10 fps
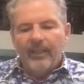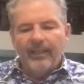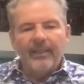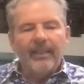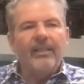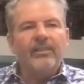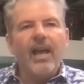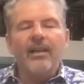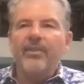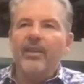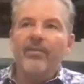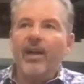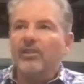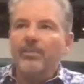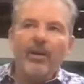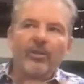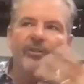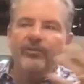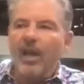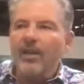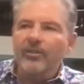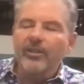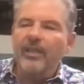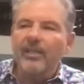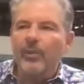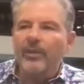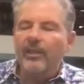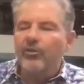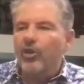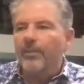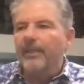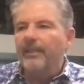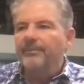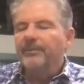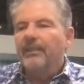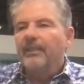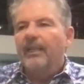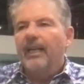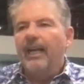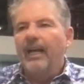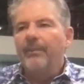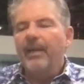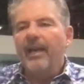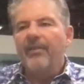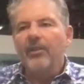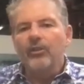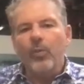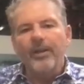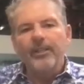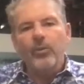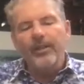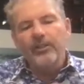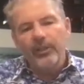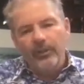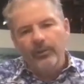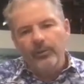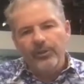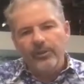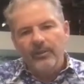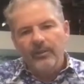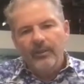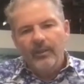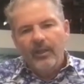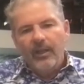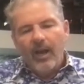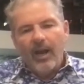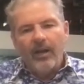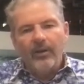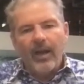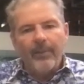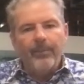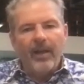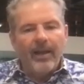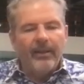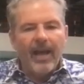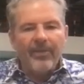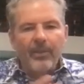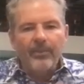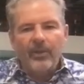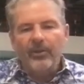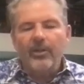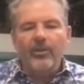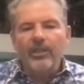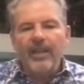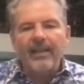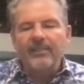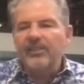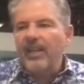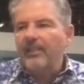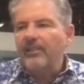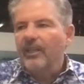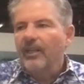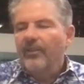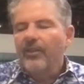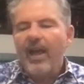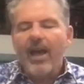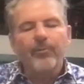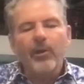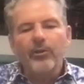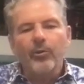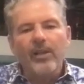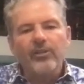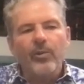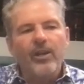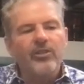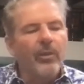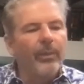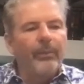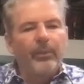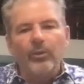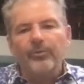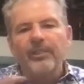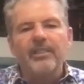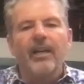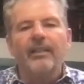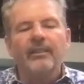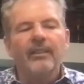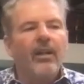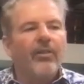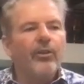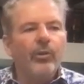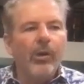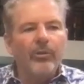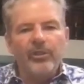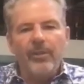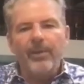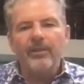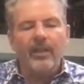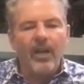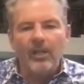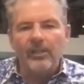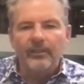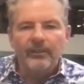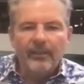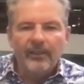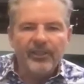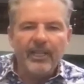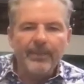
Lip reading: It's got, I think I've got spares of tires and things with it in Germany. And then the 2022s are, I got them. They're here in the United States. They're halfway through restoration. They'll be beautifully done. The new owners can pick the color scheme of the